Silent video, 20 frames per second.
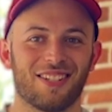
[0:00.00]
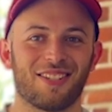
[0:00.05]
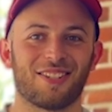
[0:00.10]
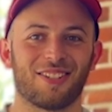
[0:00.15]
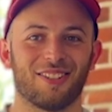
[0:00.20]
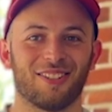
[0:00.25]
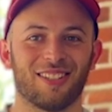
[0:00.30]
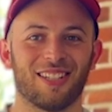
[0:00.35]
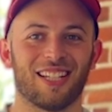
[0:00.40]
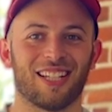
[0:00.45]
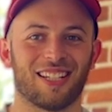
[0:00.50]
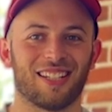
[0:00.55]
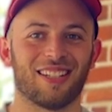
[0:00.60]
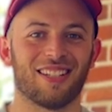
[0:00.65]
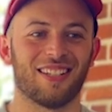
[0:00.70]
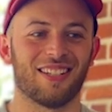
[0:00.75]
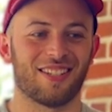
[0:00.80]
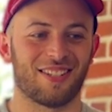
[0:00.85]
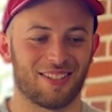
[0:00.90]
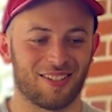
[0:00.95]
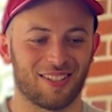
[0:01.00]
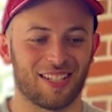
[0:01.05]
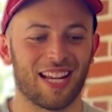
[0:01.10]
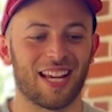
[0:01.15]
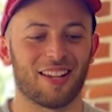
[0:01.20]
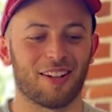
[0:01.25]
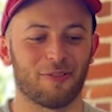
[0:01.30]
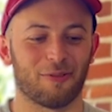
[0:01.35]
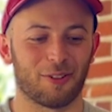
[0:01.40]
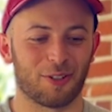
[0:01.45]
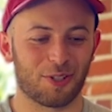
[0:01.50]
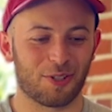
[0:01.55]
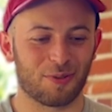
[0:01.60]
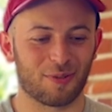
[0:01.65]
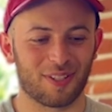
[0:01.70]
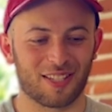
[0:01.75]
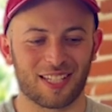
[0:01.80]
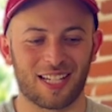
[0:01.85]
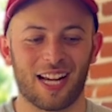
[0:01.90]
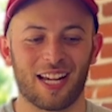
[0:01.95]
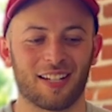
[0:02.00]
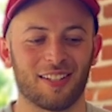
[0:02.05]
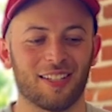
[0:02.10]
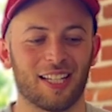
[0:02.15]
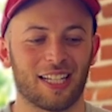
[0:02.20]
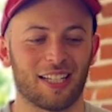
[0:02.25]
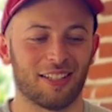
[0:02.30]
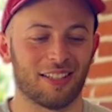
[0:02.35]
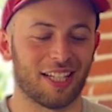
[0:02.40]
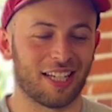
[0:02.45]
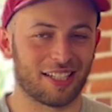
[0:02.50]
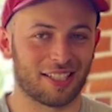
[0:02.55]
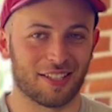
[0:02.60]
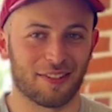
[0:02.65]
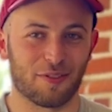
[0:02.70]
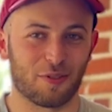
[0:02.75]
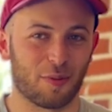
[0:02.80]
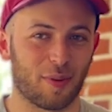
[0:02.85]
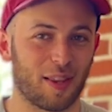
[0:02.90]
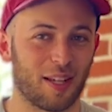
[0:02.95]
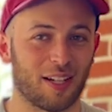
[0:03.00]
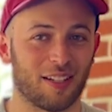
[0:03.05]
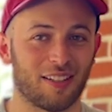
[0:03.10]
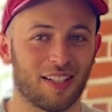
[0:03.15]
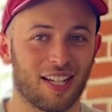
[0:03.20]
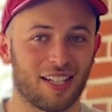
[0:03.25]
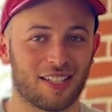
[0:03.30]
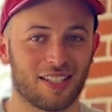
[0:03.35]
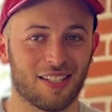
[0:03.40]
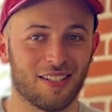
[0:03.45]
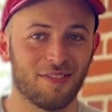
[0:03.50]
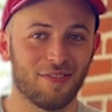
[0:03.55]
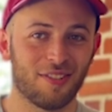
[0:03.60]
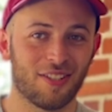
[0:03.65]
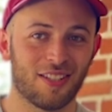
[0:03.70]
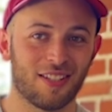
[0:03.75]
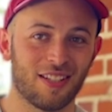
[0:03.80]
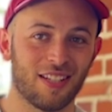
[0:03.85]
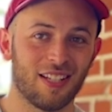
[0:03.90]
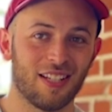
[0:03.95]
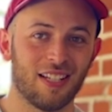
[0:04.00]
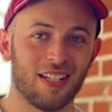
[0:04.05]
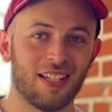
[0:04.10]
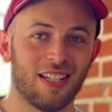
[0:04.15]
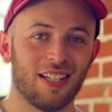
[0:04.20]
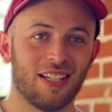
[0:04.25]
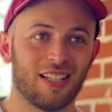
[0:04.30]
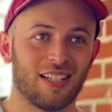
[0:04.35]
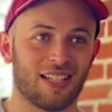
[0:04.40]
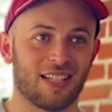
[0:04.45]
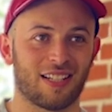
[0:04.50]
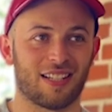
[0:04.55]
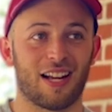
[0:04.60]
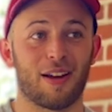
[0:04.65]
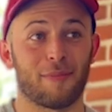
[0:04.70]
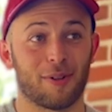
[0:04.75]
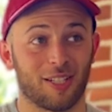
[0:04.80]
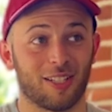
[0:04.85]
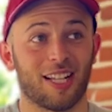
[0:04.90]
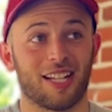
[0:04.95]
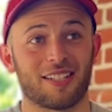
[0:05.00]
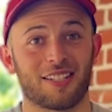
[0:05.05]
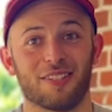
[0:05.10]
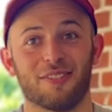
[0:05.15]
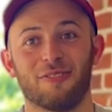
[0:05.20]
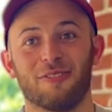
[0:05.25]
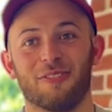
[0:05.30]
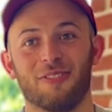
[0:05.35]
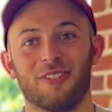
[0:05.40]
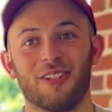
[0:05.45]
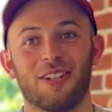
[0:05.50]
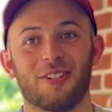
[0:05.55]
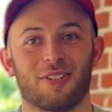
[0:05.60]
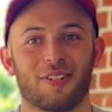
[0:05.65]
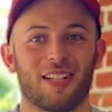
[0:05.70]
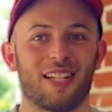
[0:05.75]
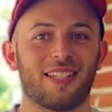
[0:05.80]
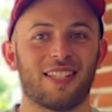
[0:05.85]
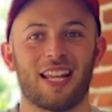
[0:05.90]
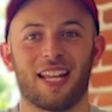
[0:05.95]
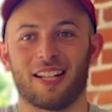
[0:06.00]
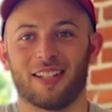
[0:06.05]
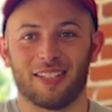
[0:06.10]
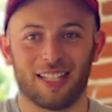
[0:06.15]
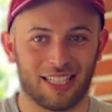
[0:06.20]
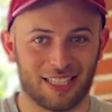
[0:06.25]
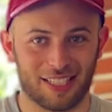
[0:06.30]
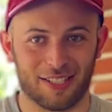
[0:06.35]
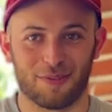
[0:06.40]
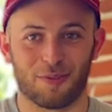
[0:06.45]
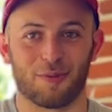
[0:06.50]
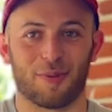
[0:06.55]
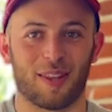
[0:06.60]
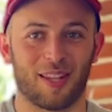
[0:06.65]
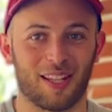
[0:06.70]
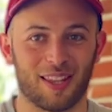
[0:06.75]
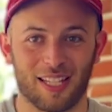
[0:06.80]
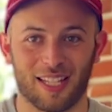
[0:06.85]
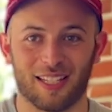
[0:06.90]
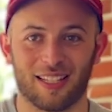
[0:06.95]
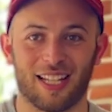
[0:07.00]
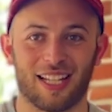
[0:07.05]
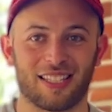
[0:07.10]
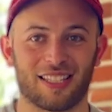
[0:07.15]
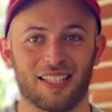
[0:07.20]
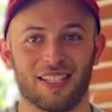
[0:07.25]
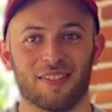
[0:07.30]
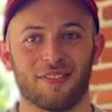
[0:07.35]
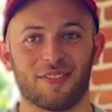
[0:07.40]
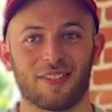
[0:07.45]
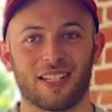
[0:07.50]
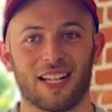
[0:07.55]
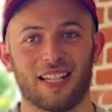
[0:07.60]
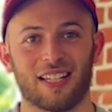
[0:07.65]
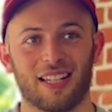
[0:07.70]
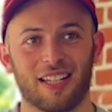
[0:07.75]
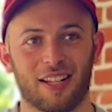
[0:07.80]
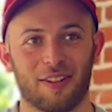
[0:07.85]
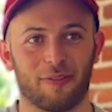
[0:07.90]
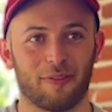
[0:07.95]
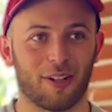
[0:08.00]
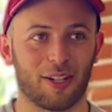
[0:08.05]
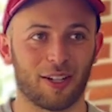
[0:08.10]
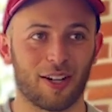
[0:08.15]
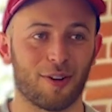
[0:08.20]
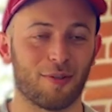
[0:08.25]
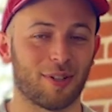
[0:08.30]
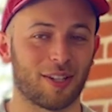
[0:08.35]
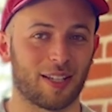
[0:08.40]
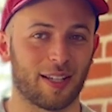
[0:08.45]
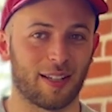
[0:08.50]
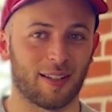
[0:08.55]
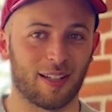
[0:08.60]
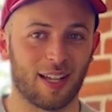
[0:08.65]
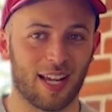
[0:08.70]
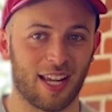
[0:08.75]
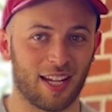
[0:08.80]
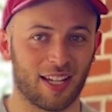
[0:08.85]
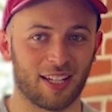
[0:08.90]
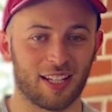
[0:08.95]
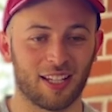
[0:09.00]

So the first one's kind of like electives within electives, because I'm an elective. So they take electives within the electives, and then they figure out what they like,